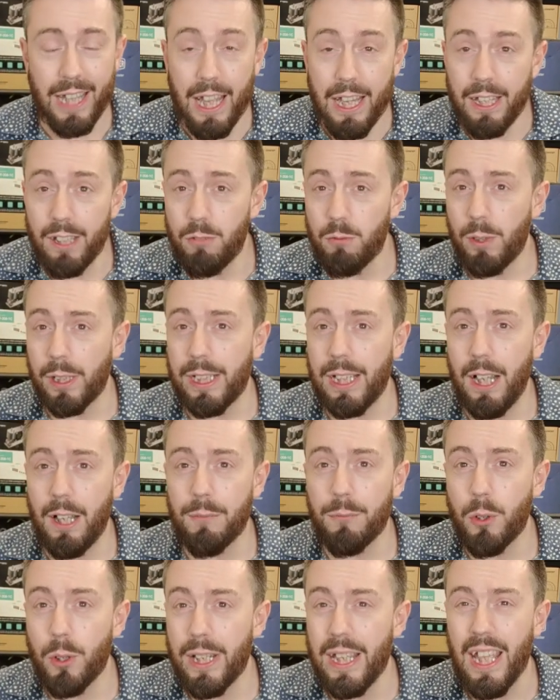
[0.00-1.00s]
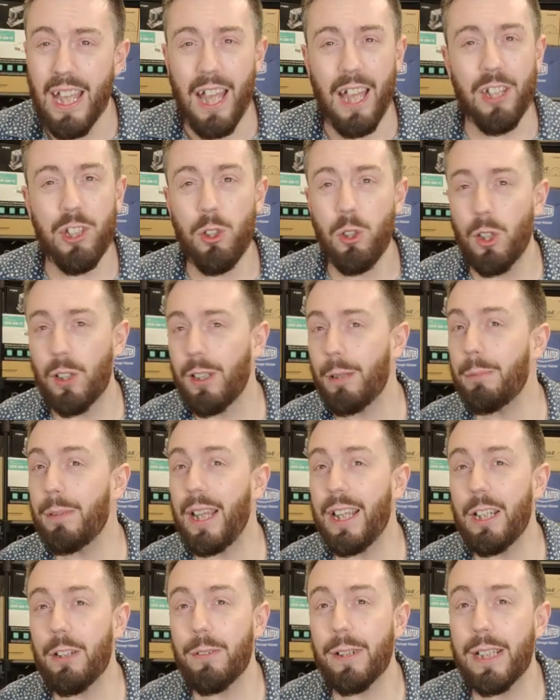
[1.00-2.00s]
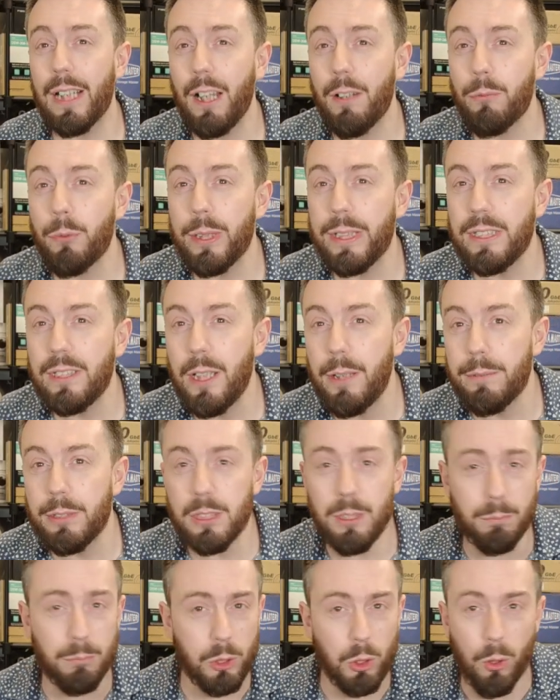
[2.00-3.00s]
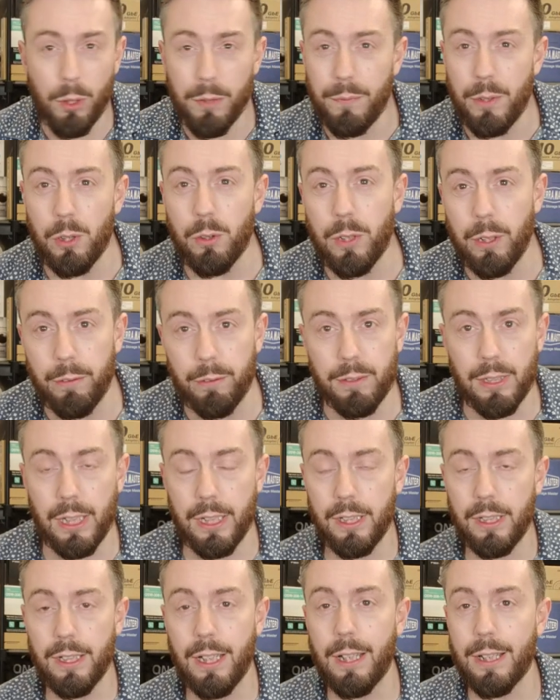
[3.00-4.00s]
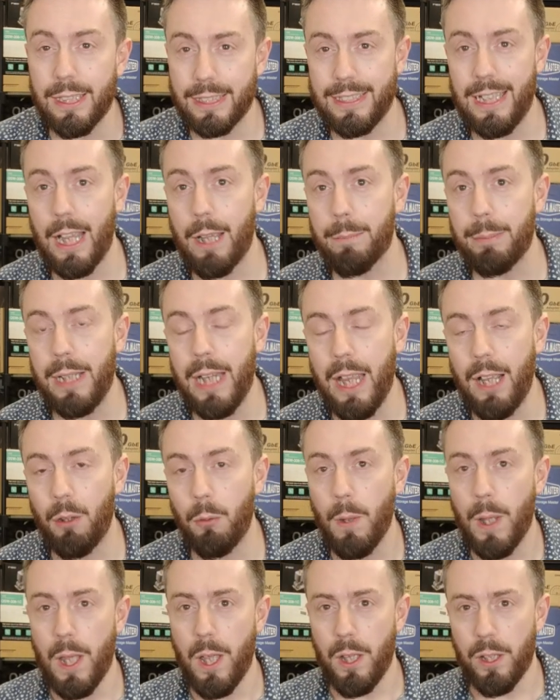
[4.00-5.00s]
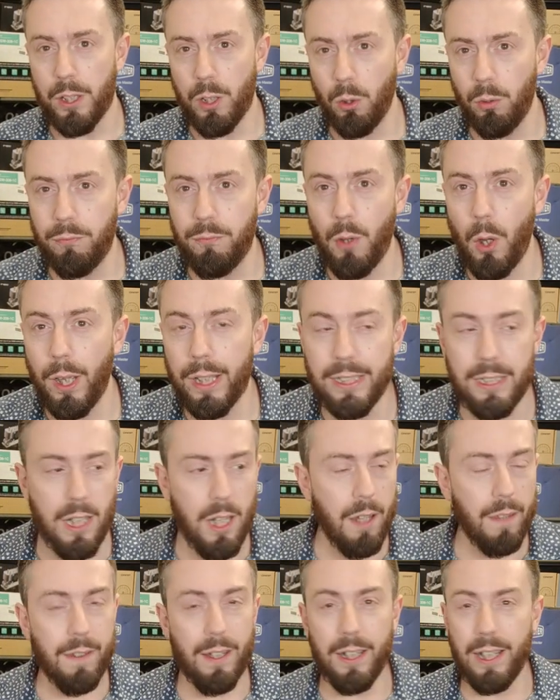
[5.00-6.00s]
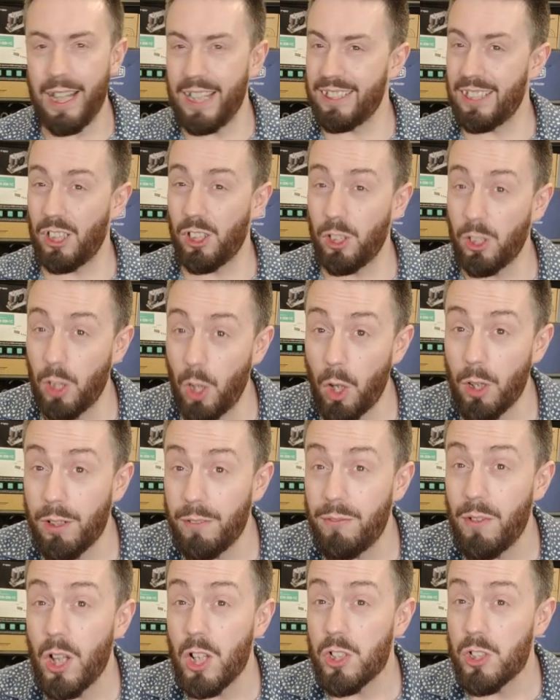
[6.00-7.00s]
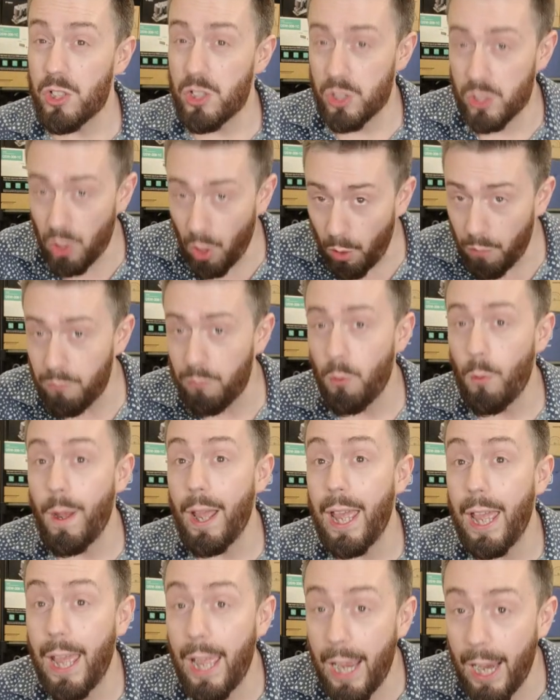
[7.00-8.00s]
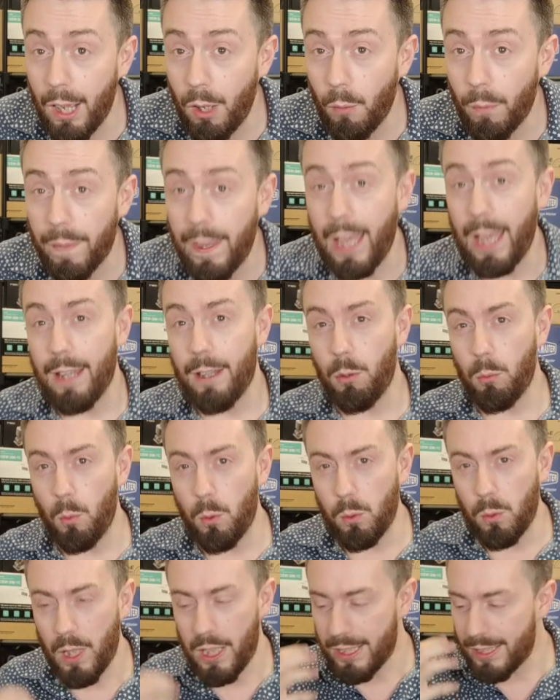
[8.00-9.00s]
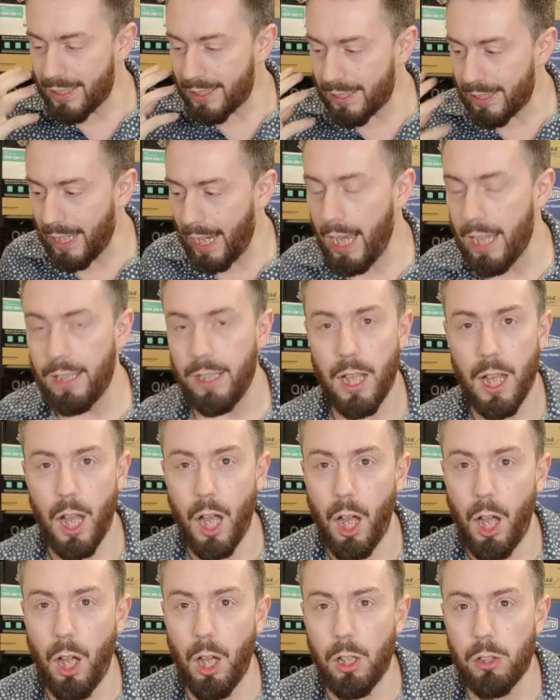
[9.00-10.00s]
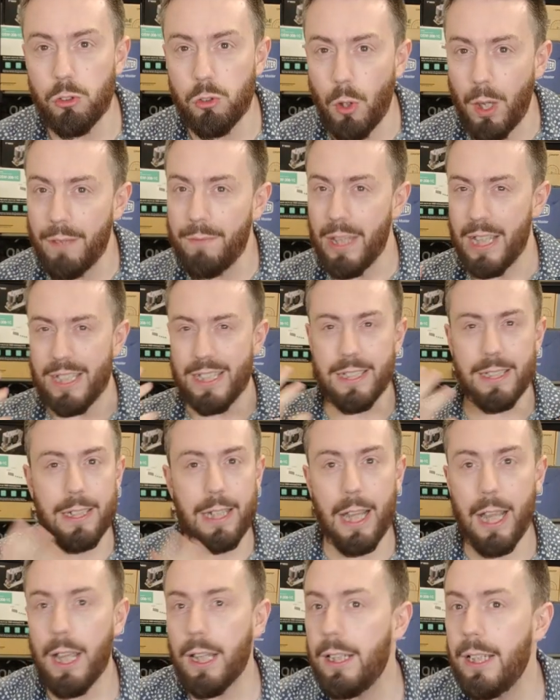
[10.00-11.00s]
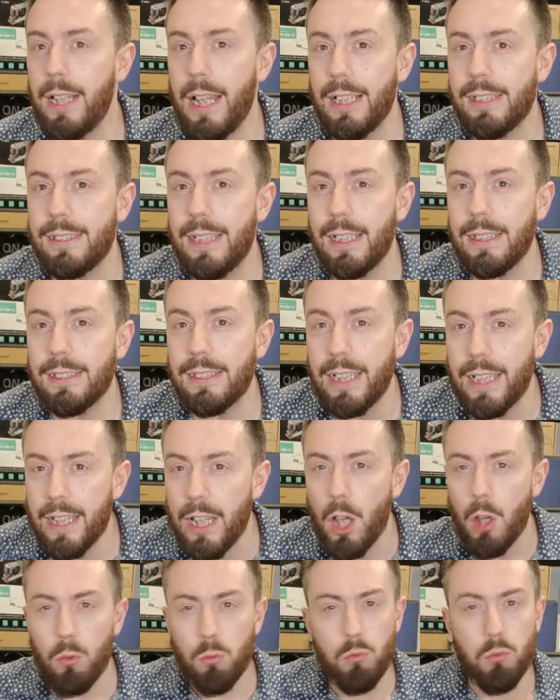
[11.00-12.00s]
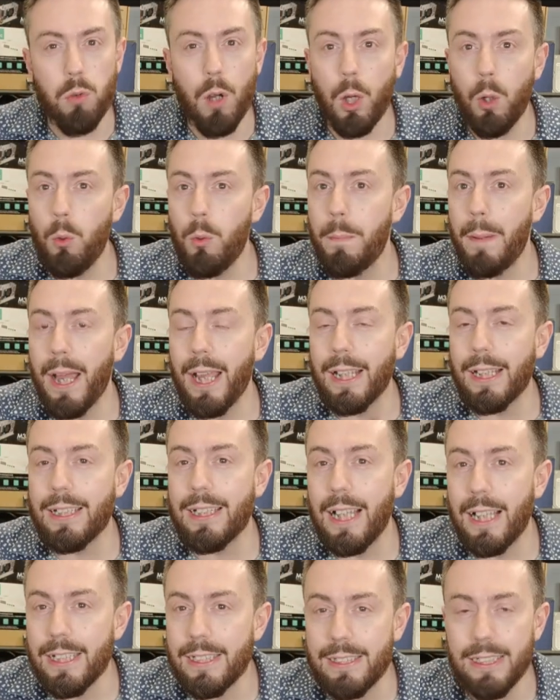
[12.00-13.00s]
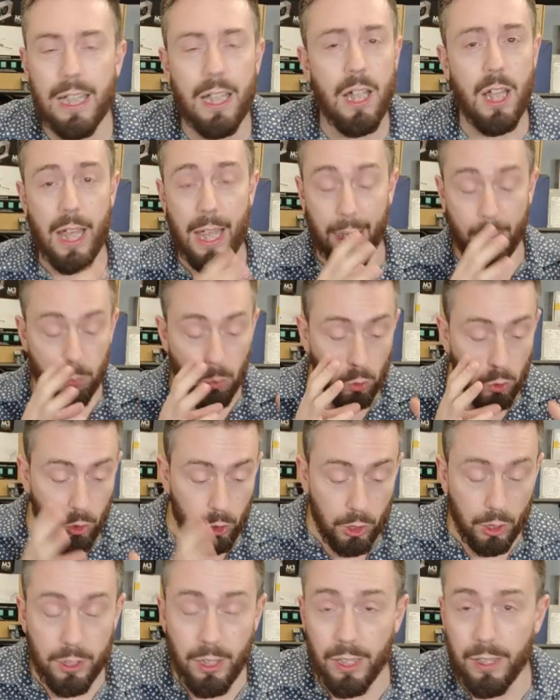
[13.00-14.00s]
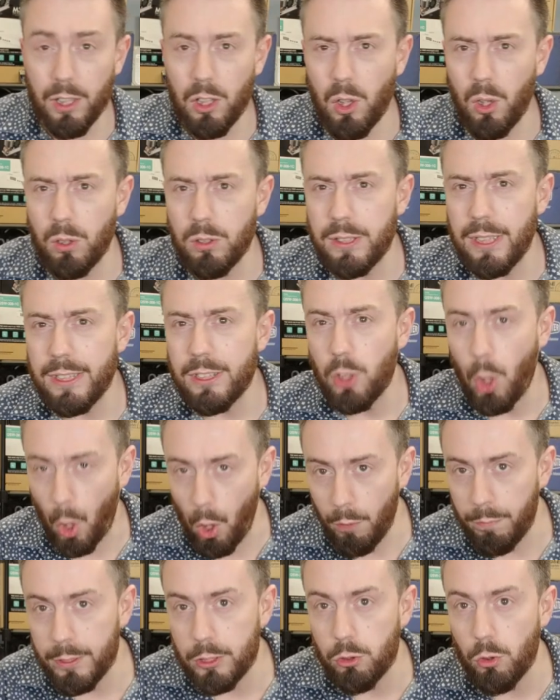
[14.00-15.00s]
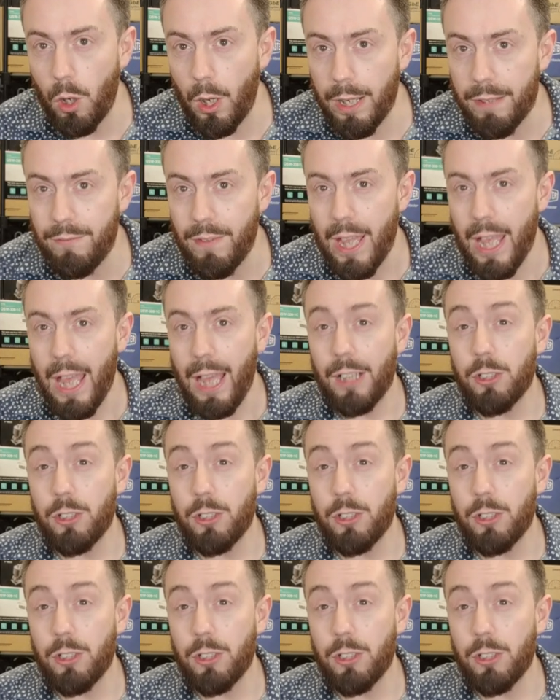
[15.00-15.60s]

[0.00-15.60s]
getting recovery and you look at data recovery service i'm sure if you google it in another tab now you'll find that there's a lot of software out there that will scan a hard drive scan an ssd roll back data it will look at the contents of a drive